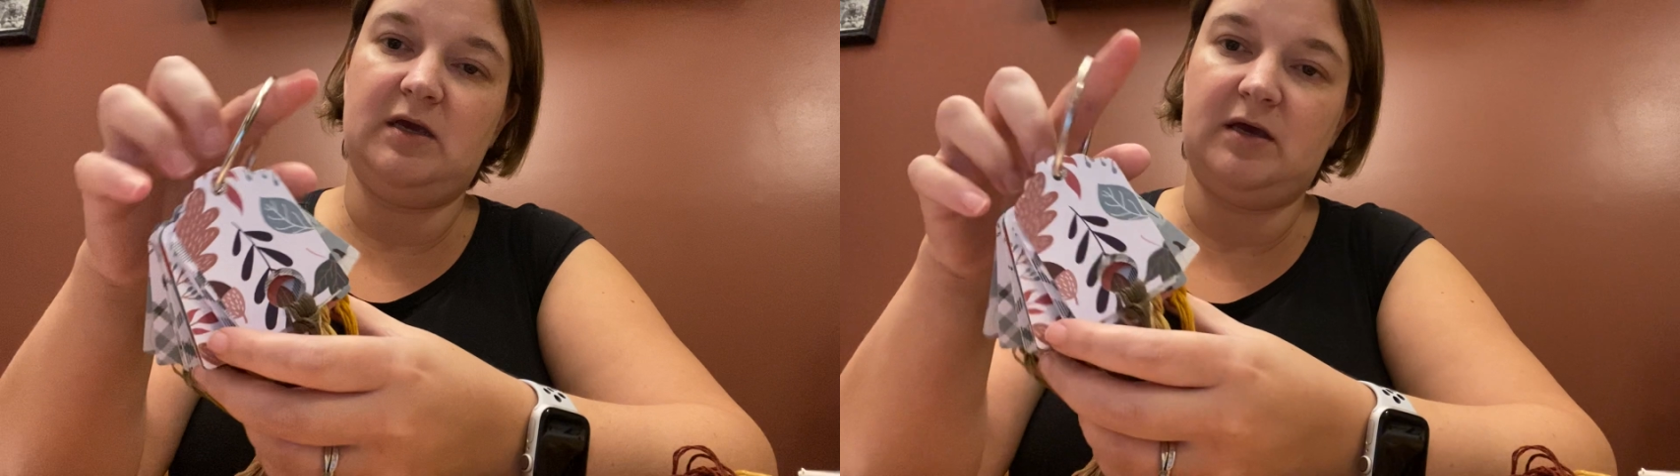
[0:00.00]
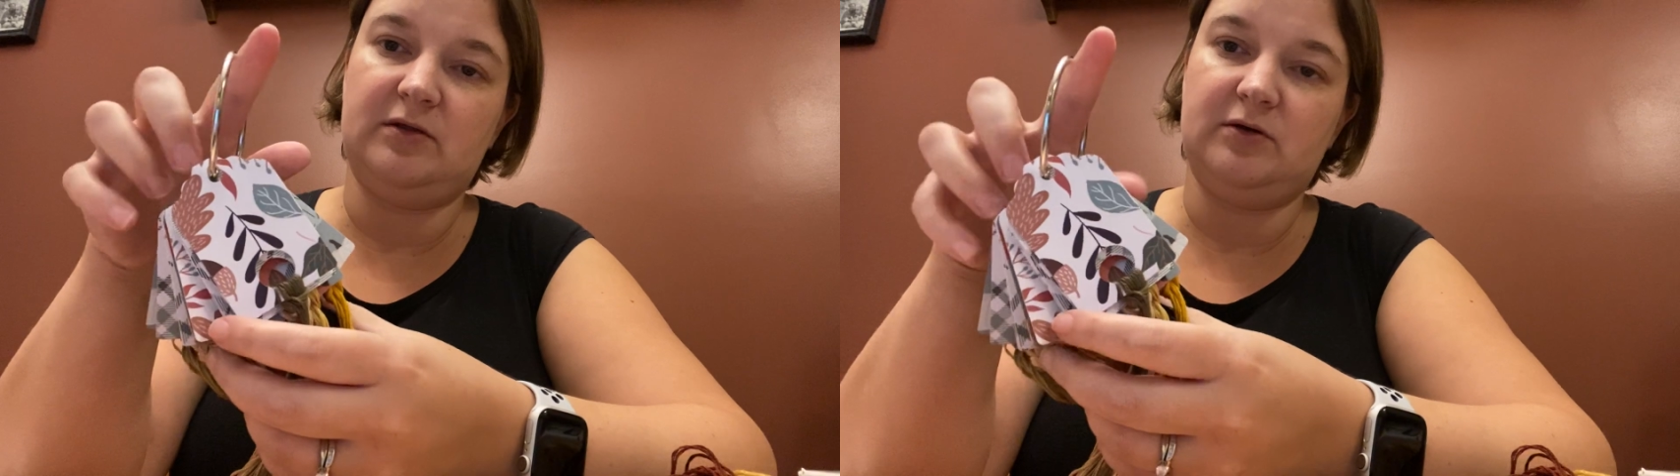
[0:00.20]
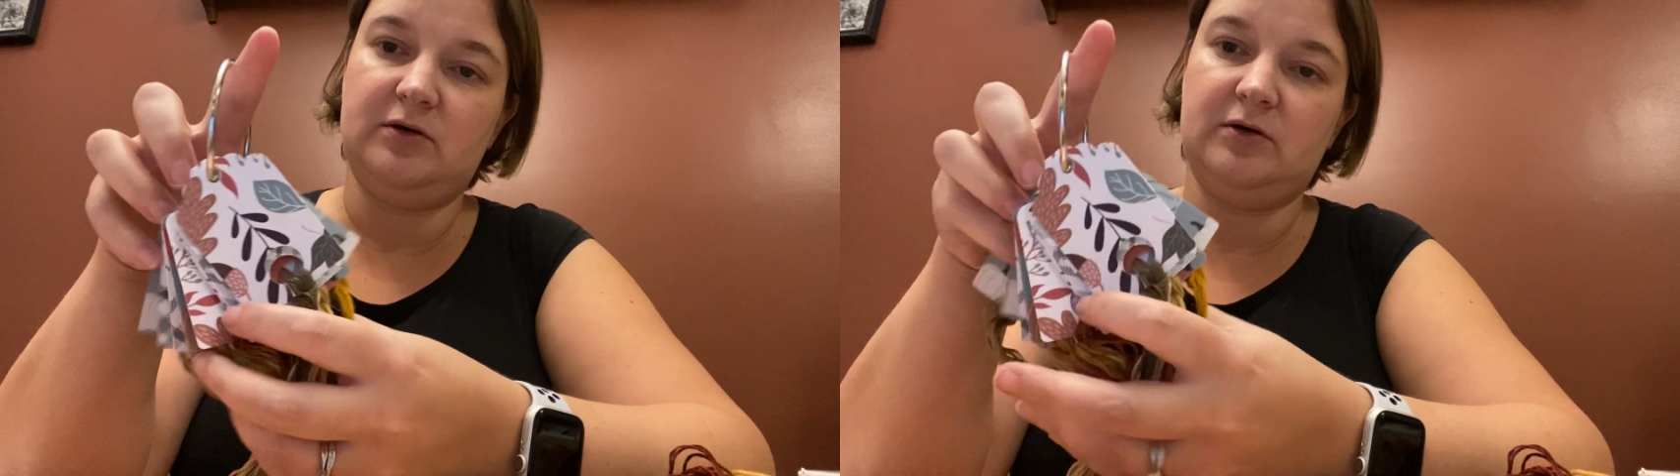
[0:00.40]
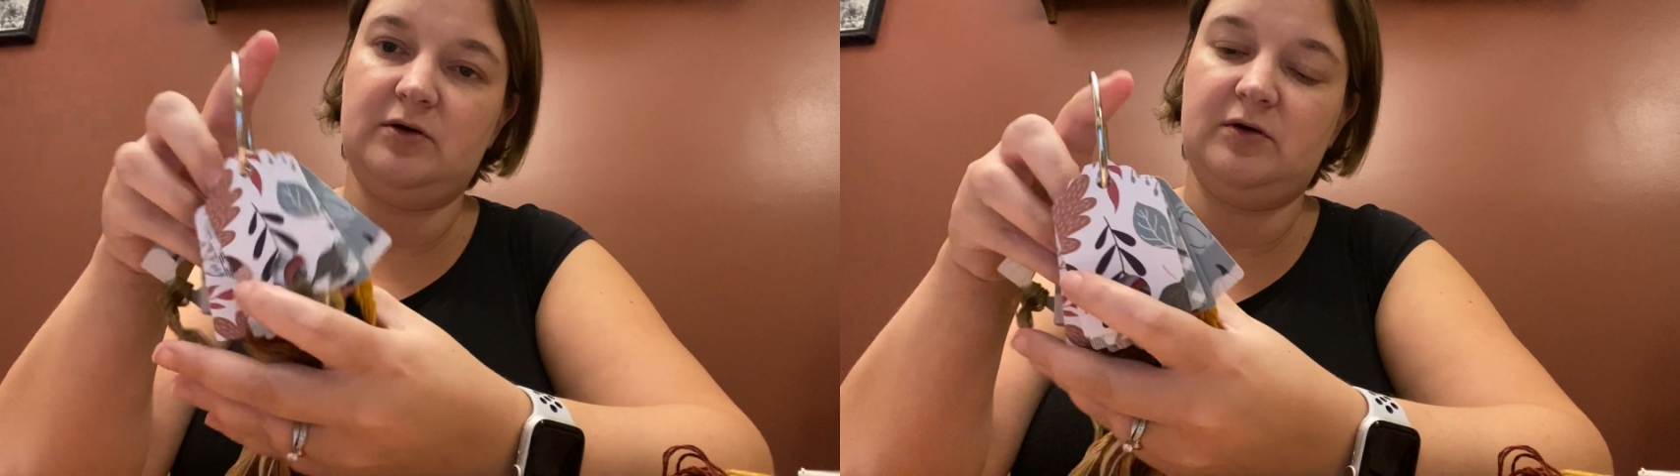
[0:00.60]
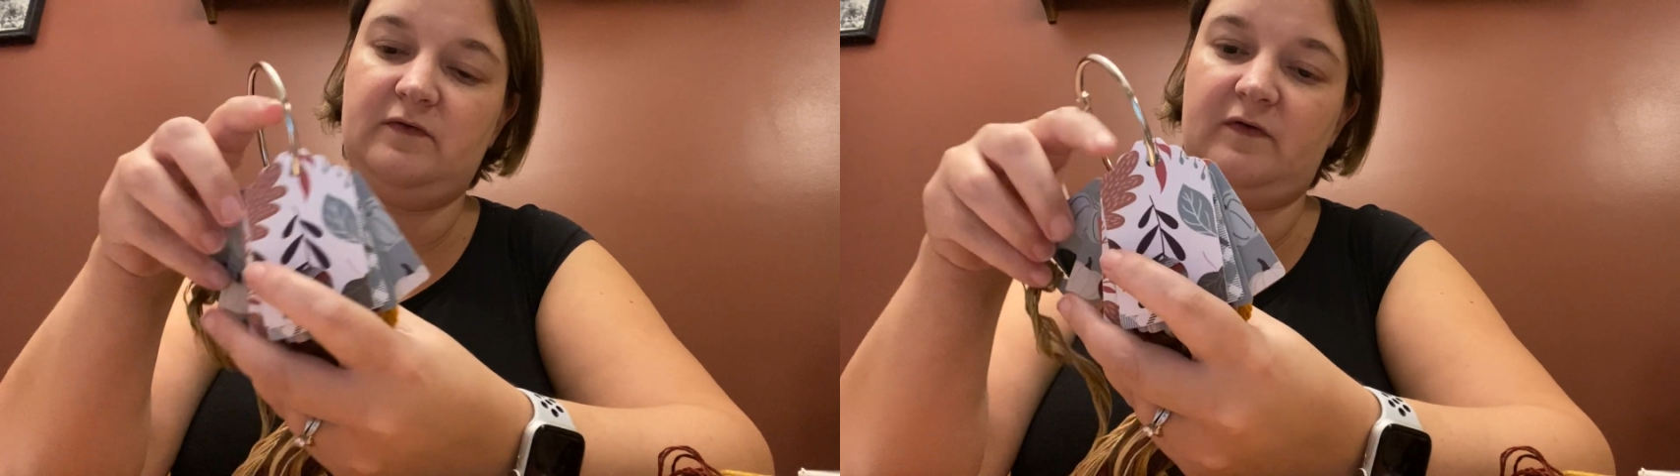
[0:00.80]
other
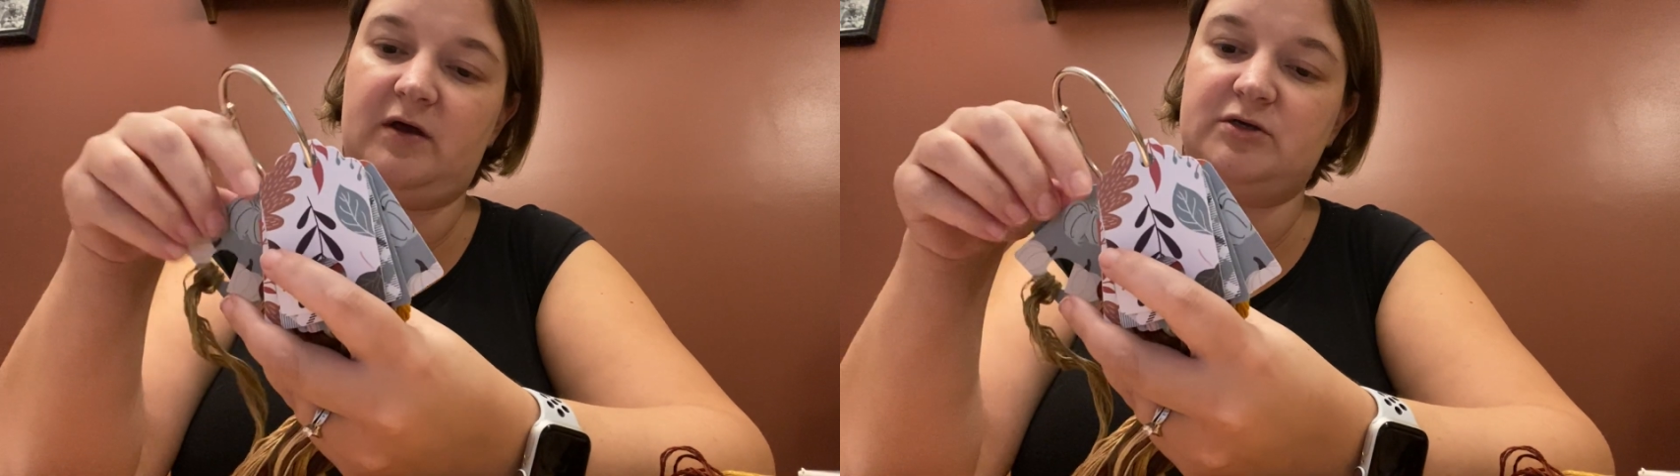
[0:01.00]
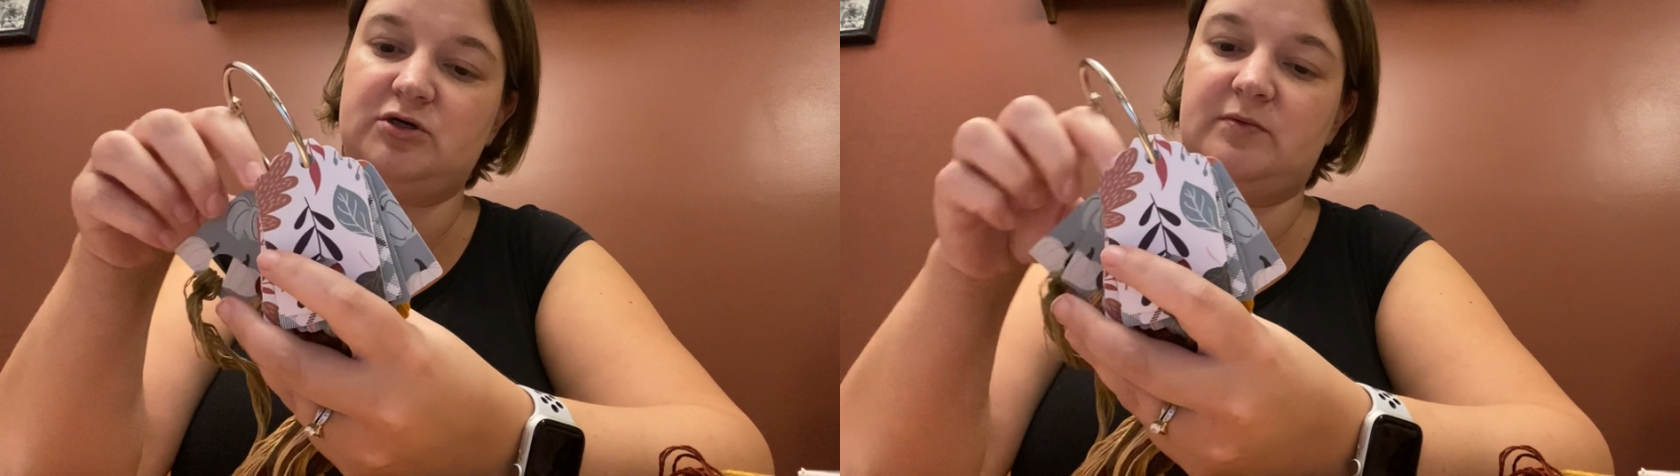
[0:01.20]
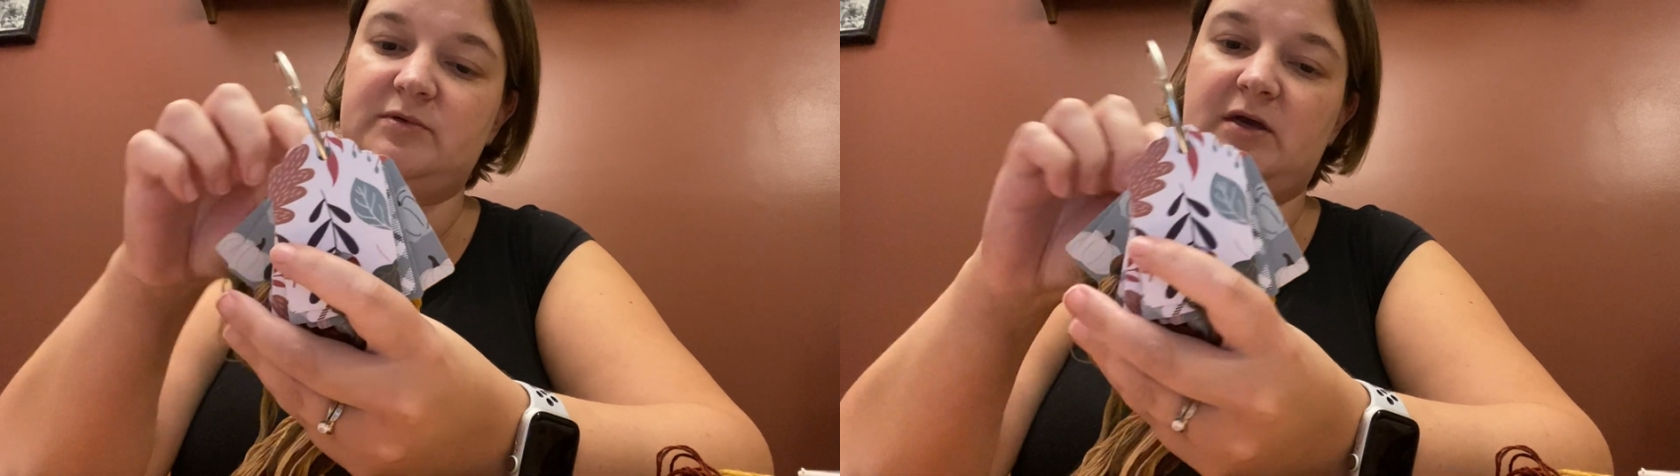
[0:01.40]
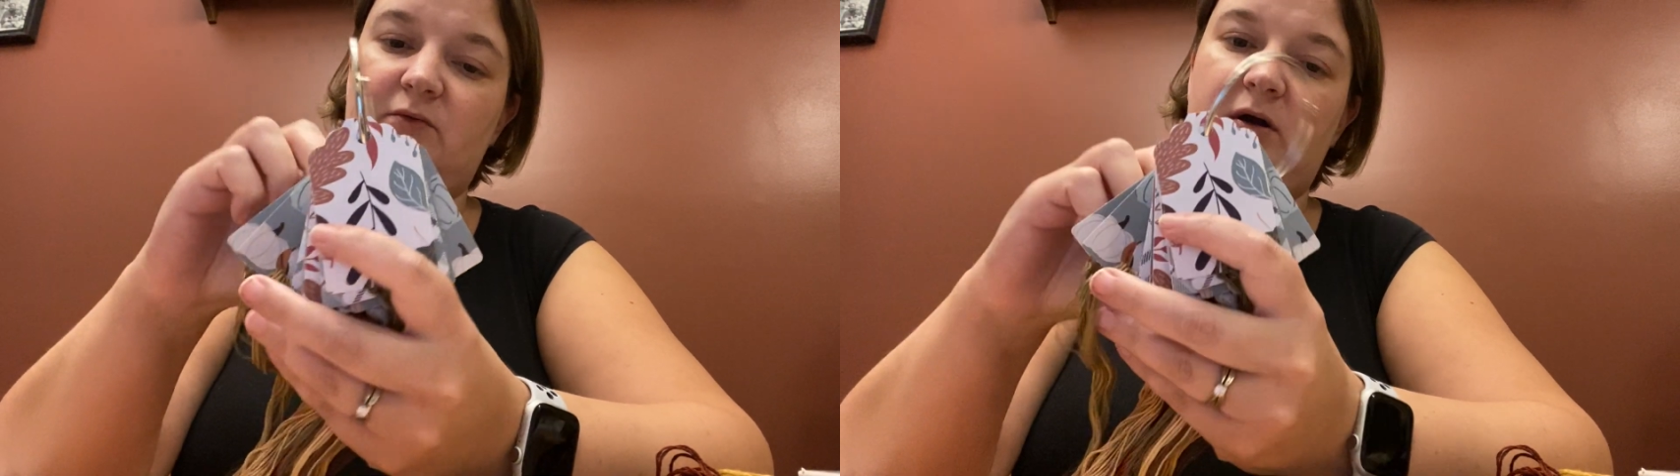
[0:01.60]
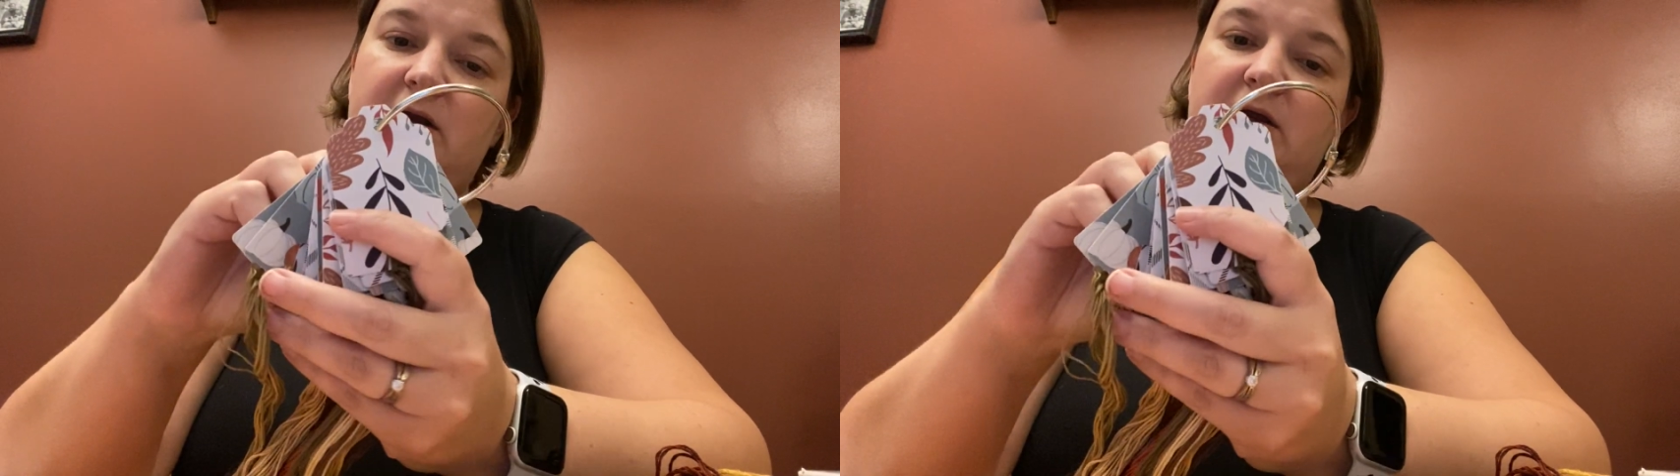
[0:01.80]
floss drops I
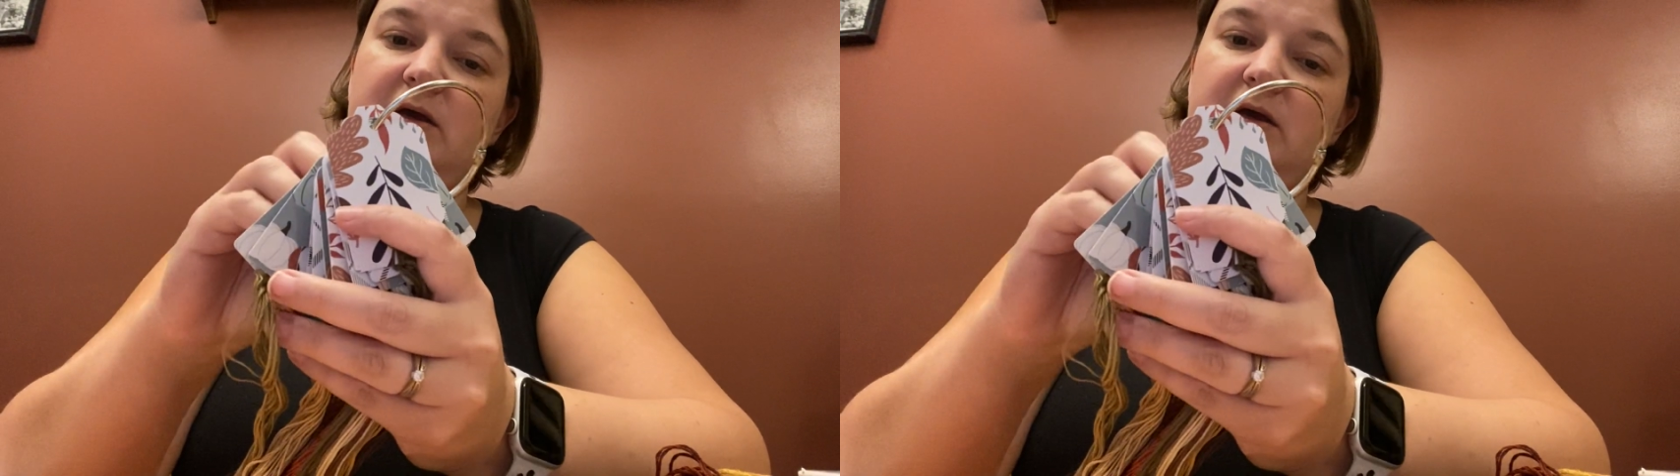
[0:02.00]
won.